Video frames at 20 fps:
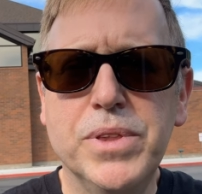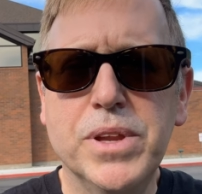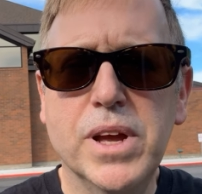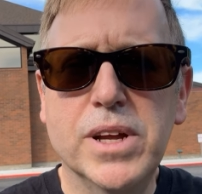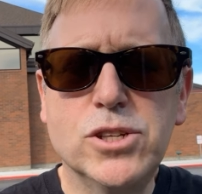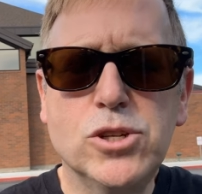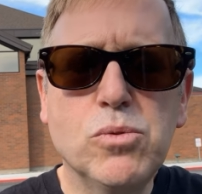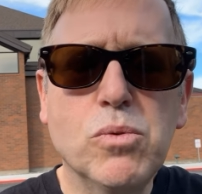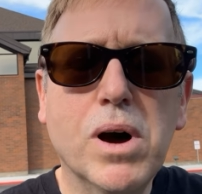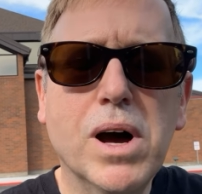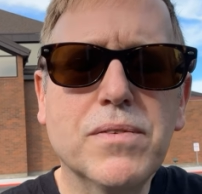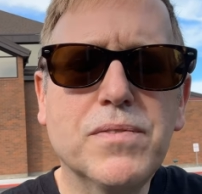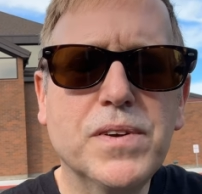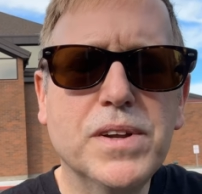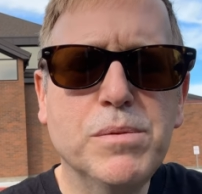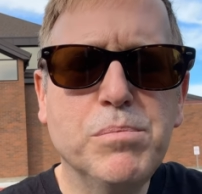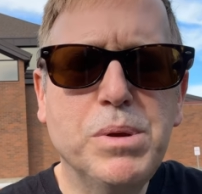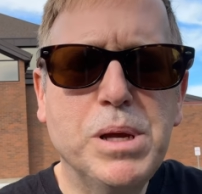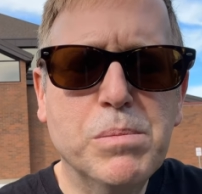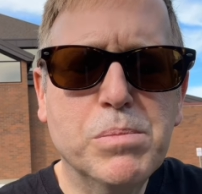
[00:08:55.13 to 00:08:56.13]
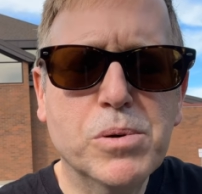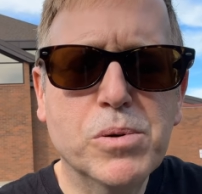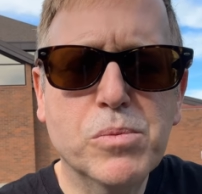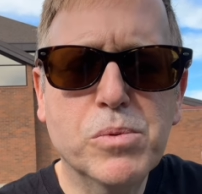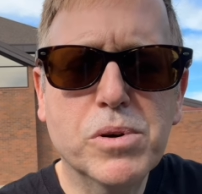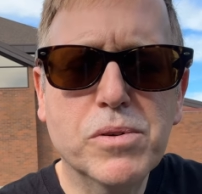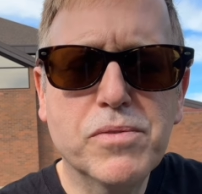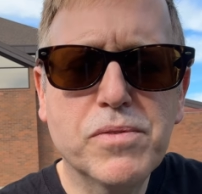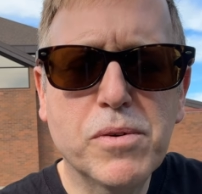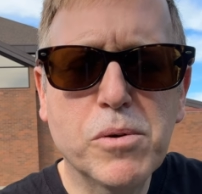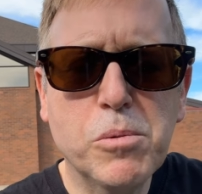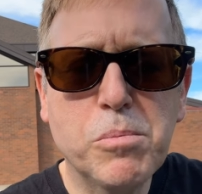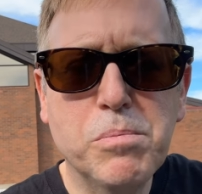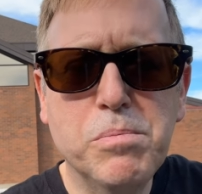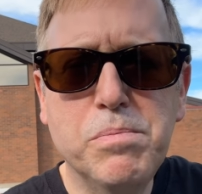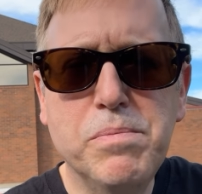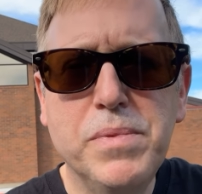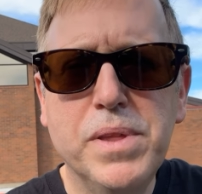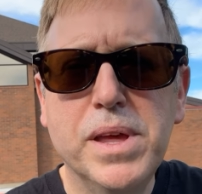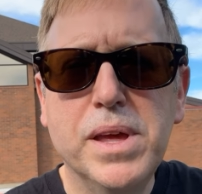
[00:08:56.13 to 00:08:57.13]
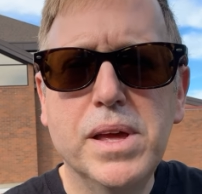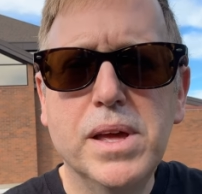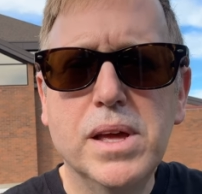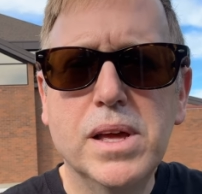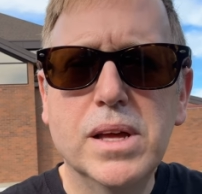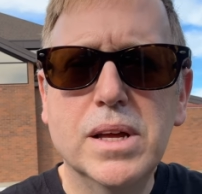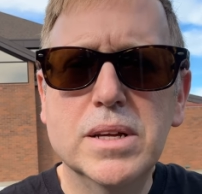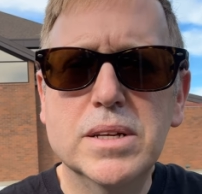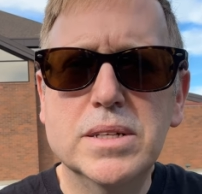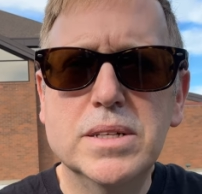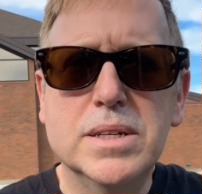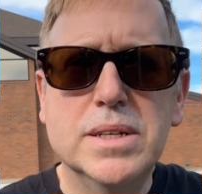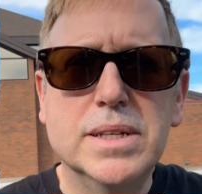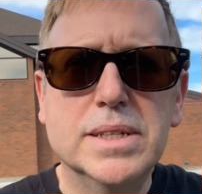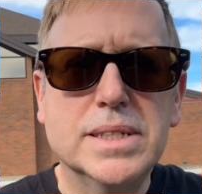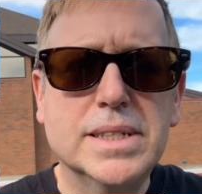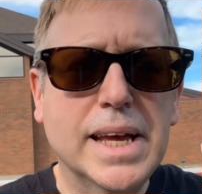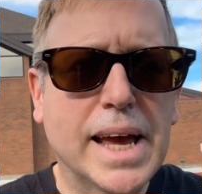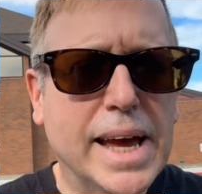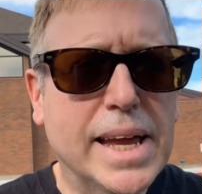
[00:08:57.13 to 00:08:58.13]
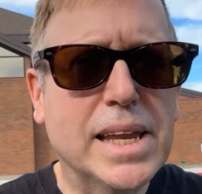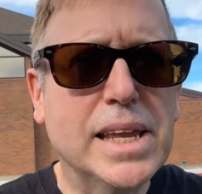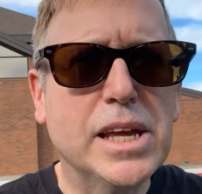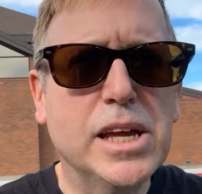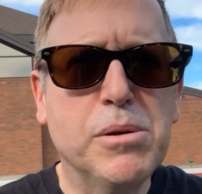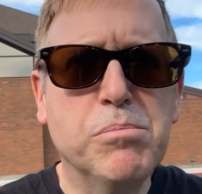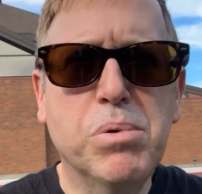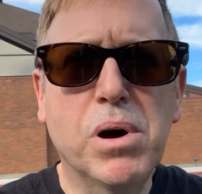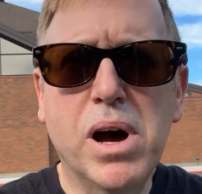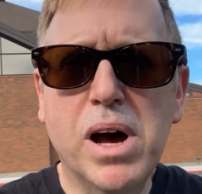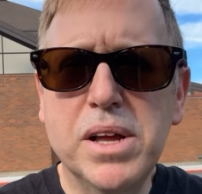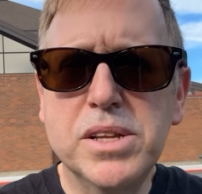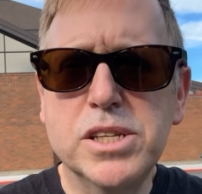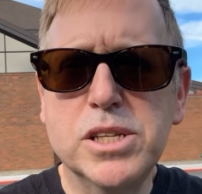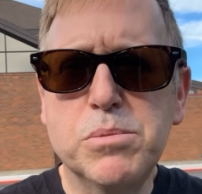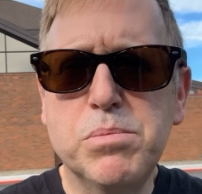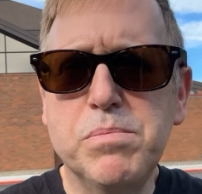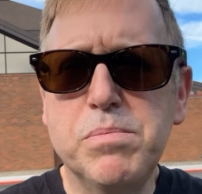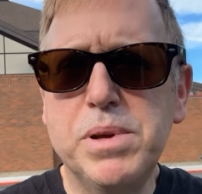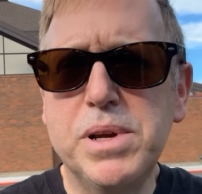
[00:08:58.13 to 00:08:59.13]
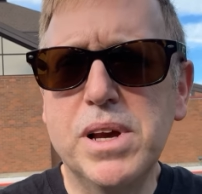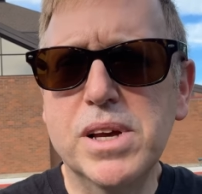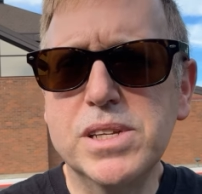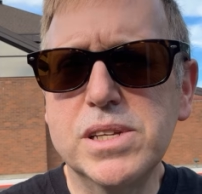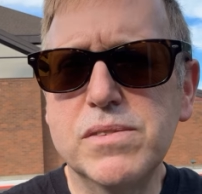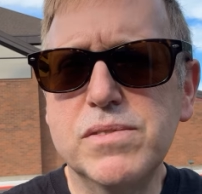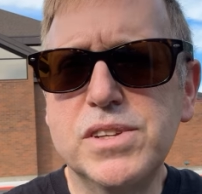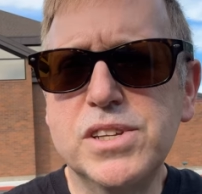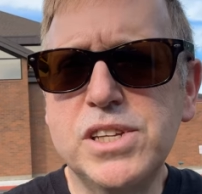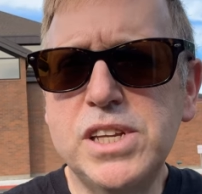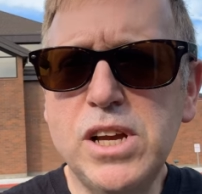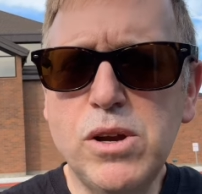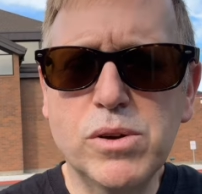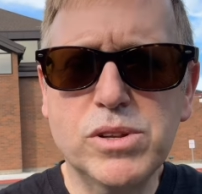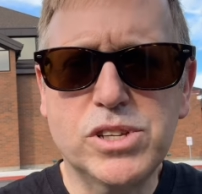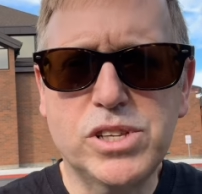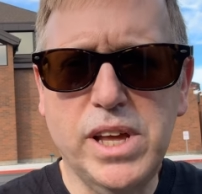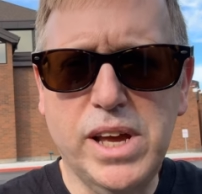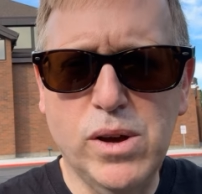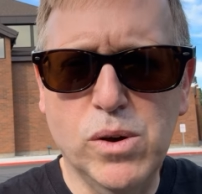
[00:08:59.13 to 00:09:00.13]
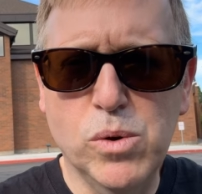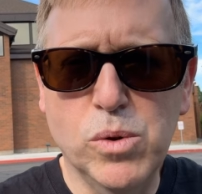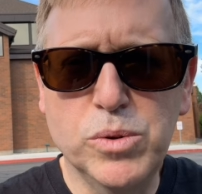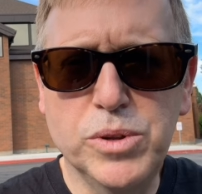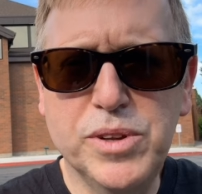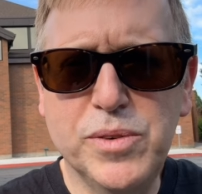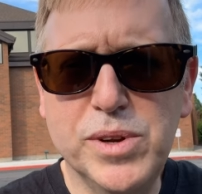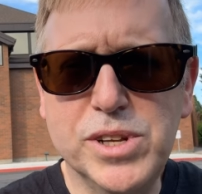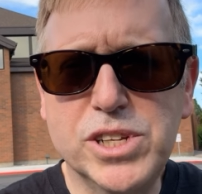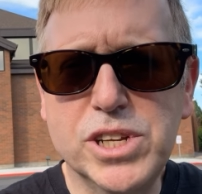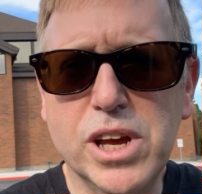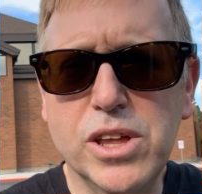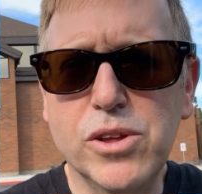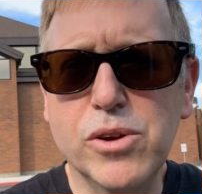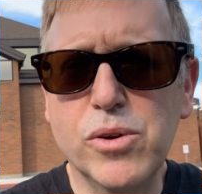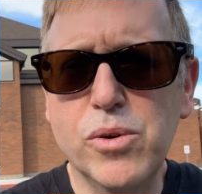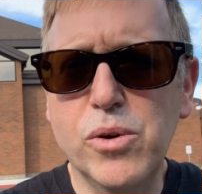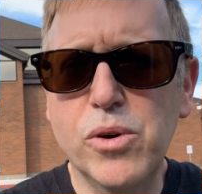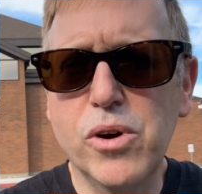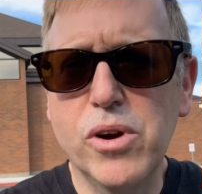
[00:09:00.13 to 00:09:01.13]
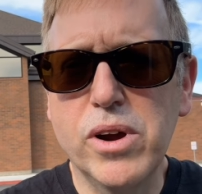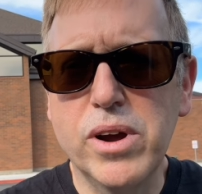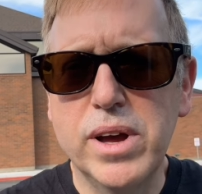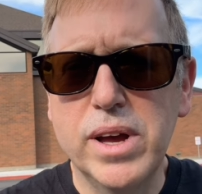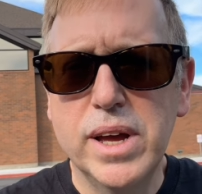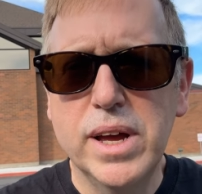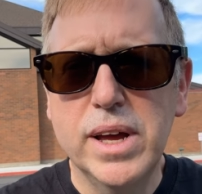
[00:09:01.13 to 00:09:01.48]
And too often people will form, sadly, bonds because of secrets they hold to each other or